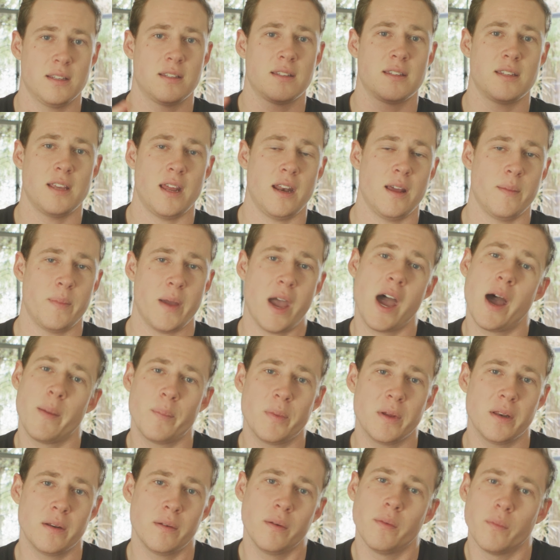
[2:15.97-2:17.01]
this setup
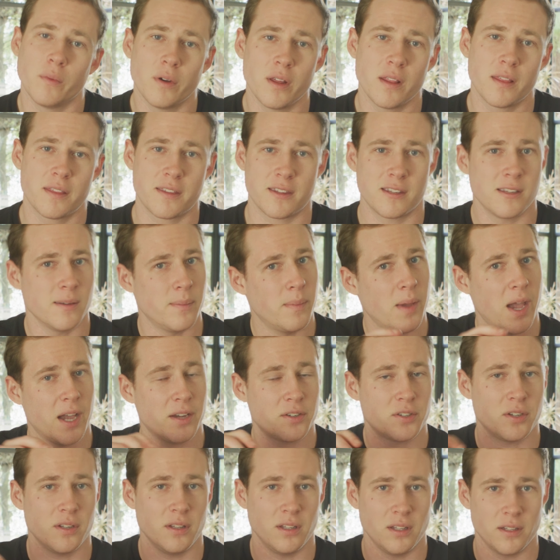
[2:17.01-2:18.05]
happen, with some
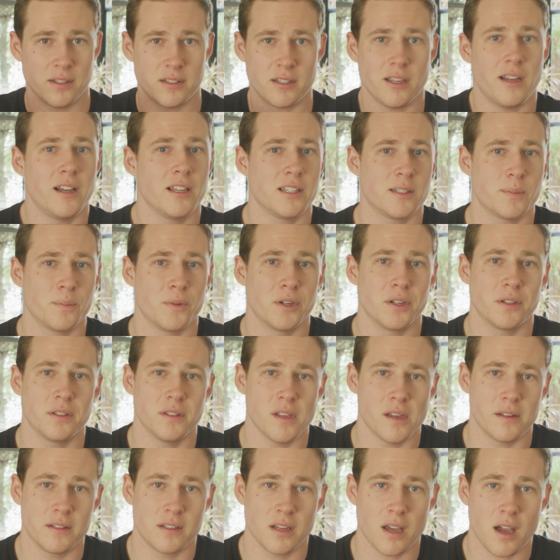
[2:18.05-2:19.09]
extra little sauce
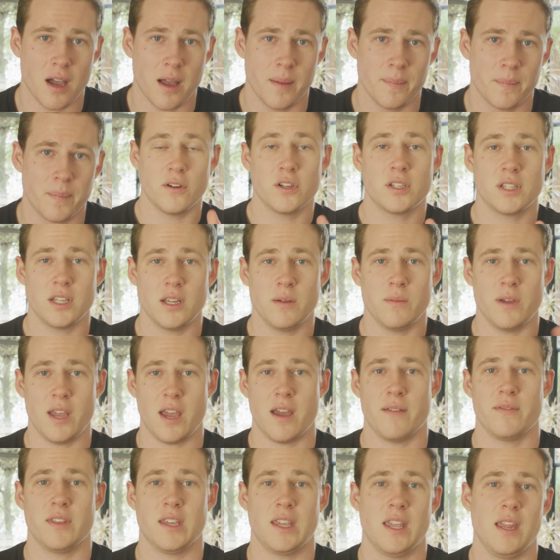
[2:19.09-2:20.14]
sprinkled on top. Firstly, we
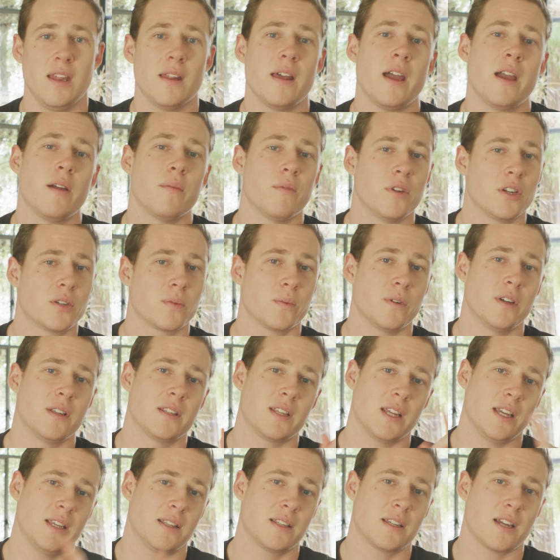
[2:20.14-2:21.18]
have the key light, which was a